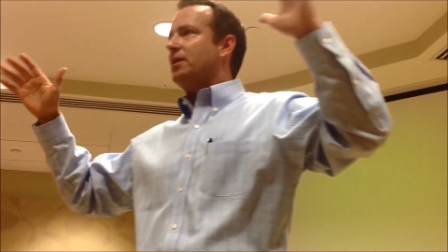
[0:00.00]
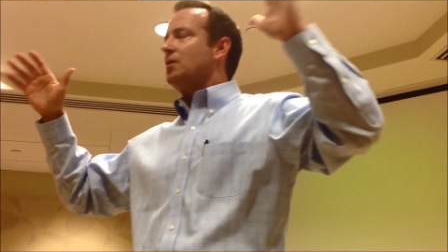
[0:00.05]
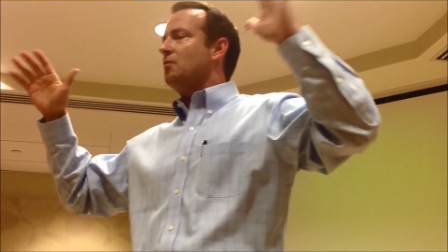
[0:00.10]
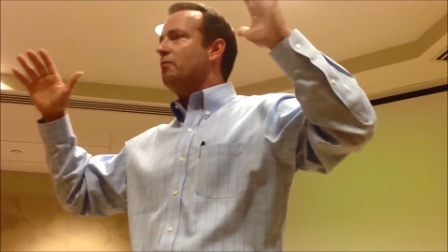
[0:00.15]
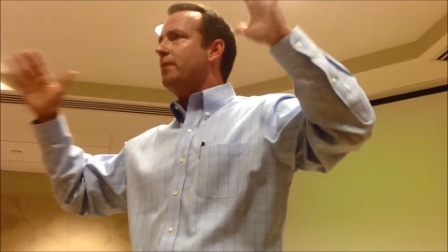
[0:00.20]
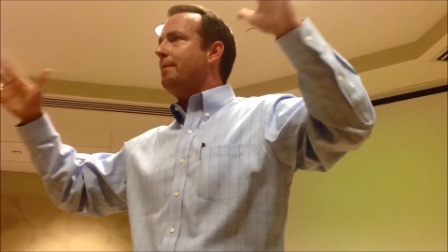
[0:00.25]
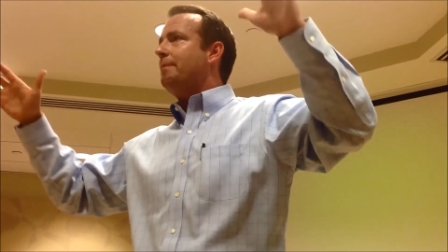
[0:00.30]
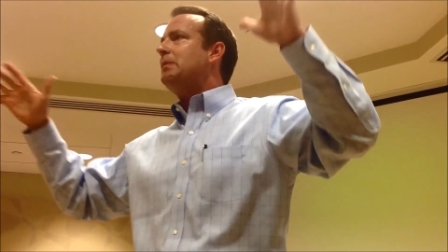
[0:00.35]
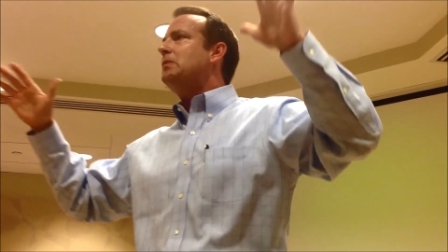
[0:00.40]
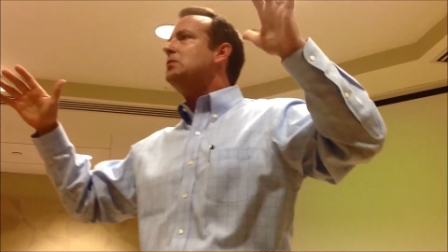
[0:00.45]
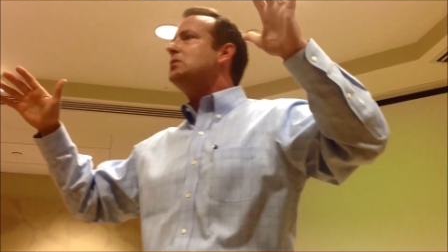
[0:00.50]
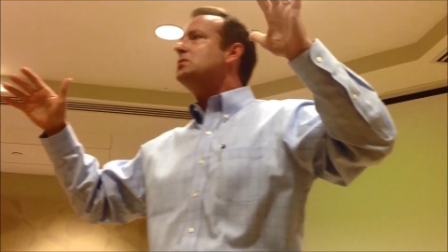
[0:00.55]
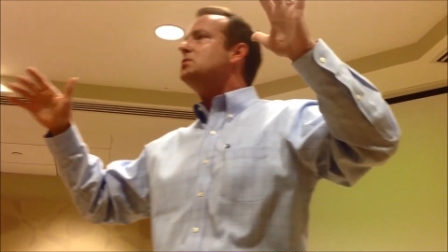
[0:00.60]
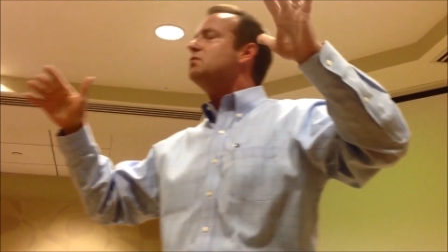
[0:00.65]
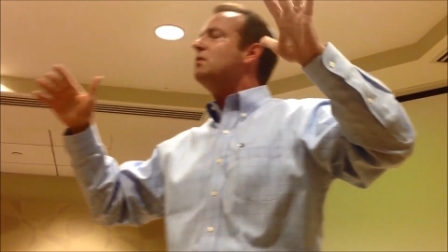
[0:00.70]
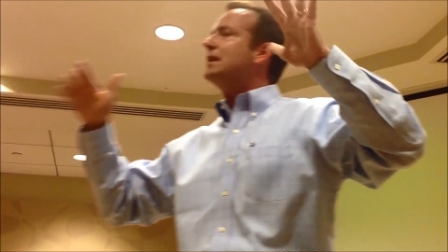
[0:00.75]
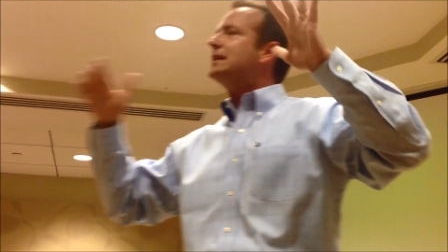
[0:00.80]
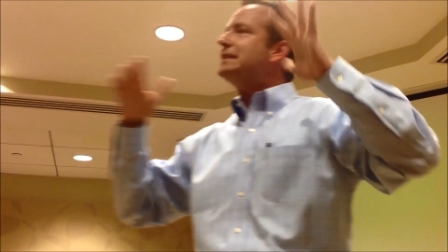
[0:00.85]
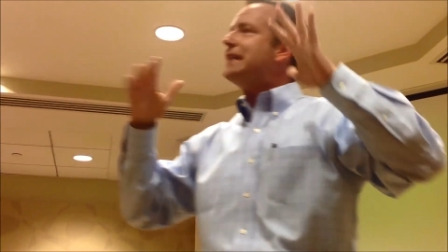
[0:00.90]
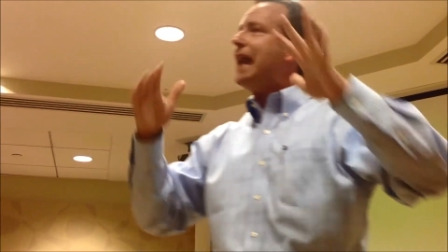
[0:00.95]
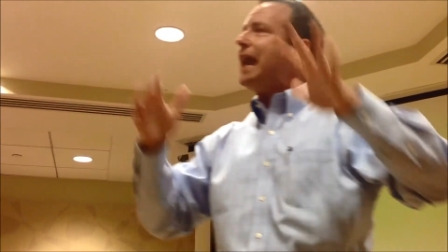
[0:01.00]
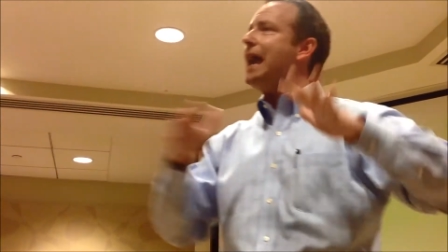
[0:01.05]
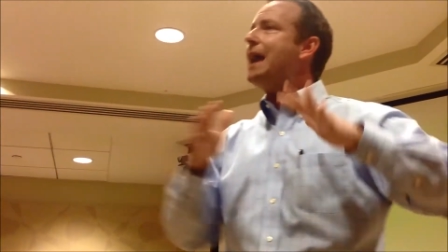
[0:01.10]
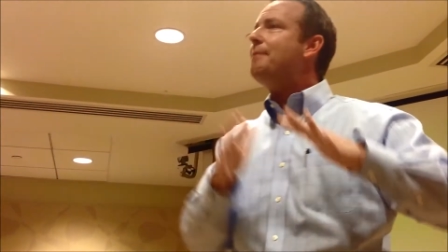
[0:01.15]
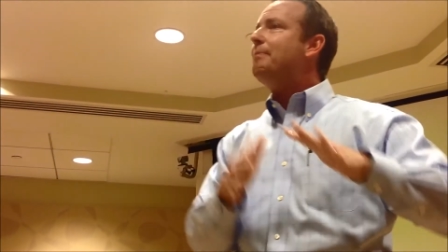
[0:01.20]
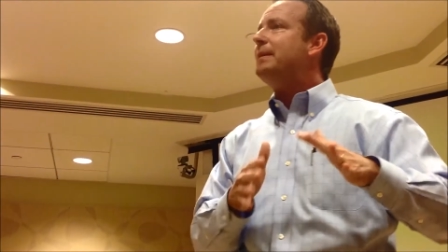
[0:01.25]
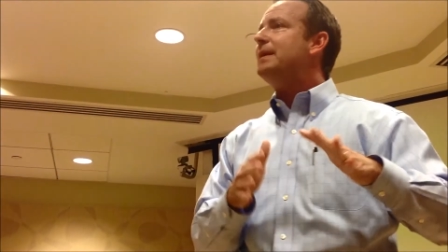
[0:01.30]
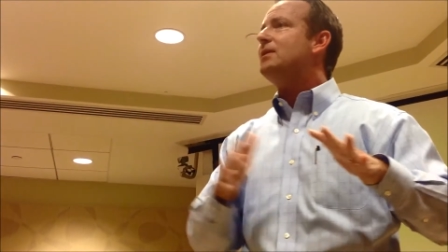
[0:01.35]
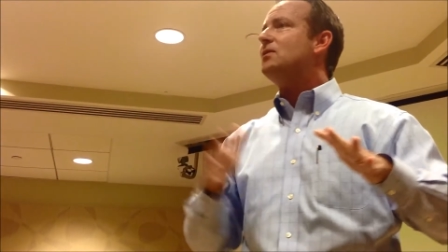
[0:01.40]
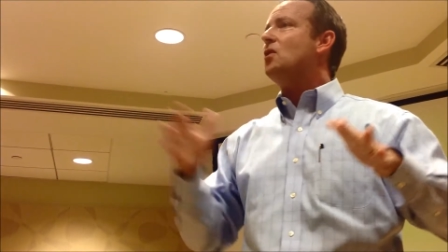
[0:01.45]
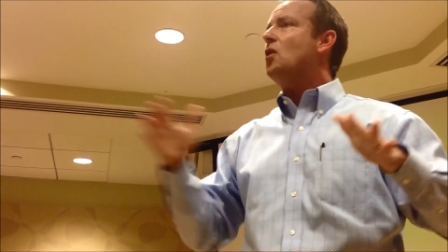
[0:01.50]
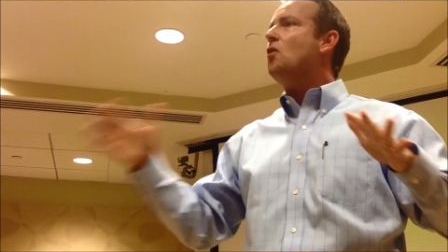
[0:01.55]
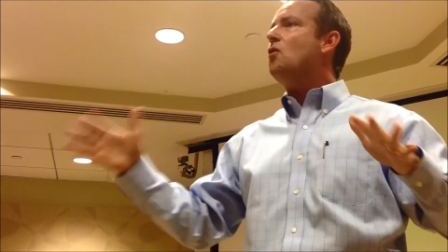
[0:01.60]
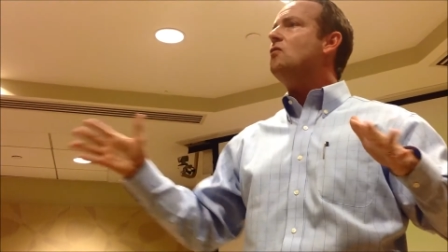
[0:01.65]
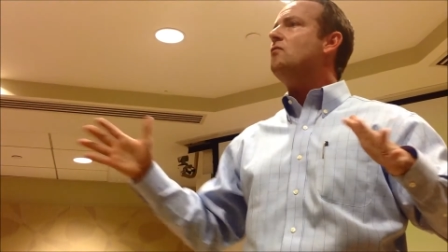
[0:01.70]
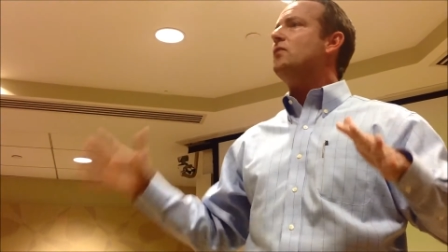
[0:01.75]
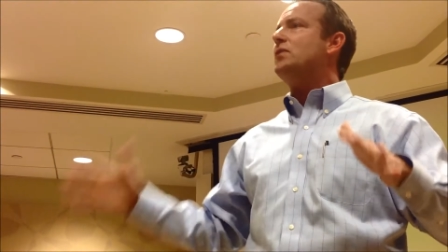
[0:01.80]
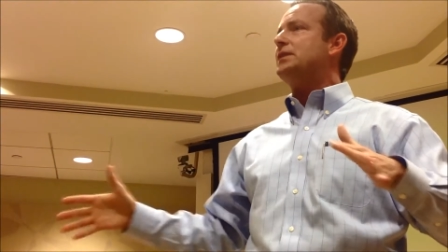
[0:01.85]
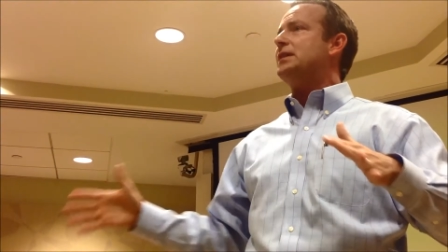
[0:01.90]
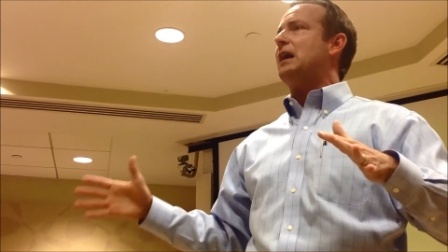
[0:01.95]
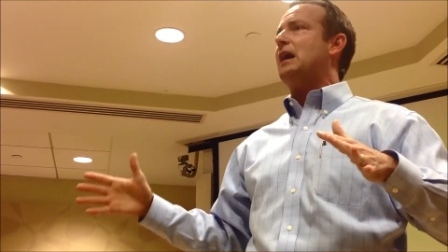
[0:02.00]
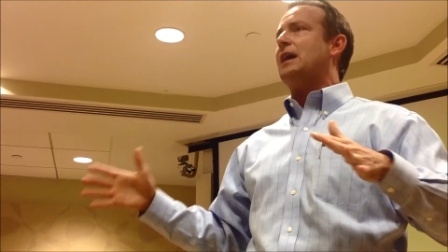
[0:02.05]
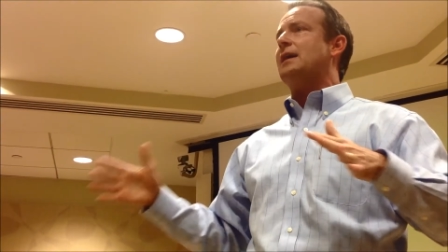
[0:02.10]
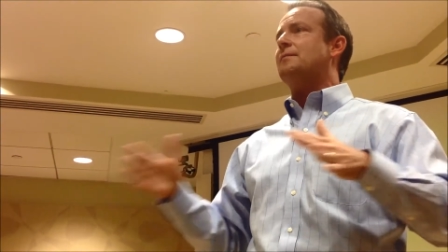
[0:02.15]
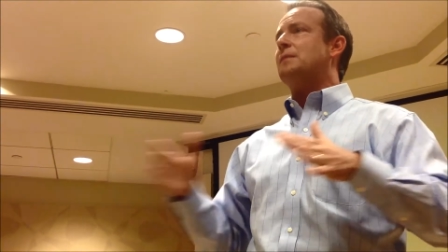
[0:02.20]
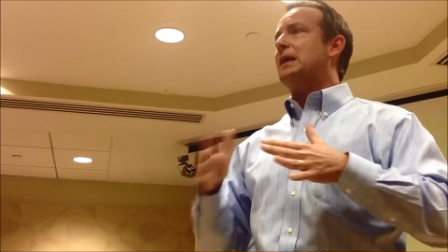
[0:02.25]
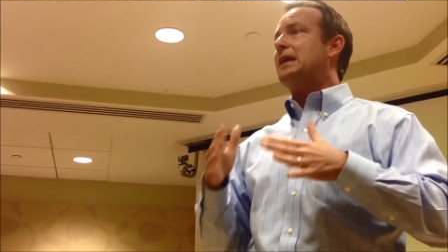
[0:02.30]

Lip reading: the ripples, what has happened over time,